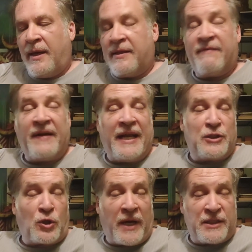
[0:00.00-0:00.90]
the
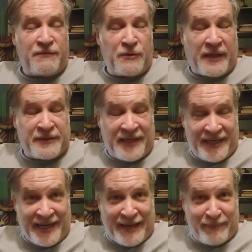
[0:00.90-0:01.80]
financial crash of 2008
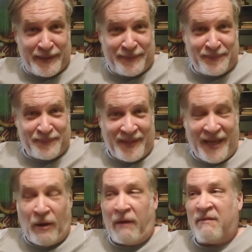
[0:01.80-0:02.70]
happened.
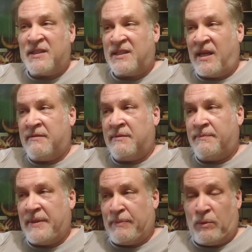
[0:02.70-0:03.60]
And all of a sudden,
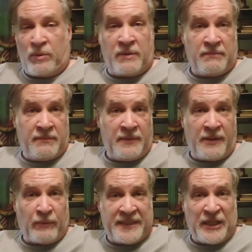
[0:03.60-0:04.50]

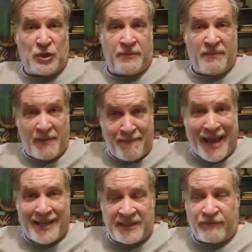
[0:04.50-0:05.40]
the
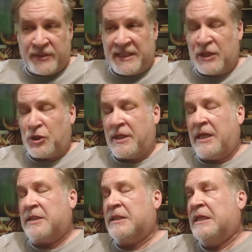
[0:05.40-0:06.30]
massive recession
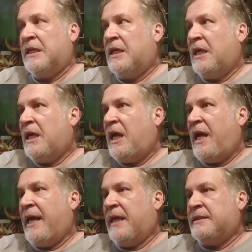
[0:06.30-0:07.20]
hit.
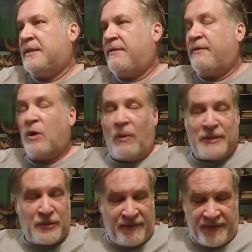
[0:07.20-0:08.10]
And going
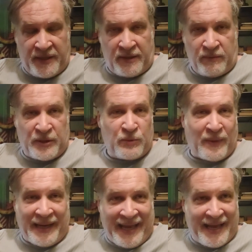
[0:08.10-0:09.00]
to the theater, which is
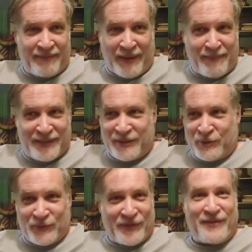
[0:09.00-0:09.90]
what I had, my business
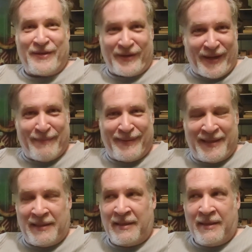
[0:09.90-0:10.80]
was a theater company,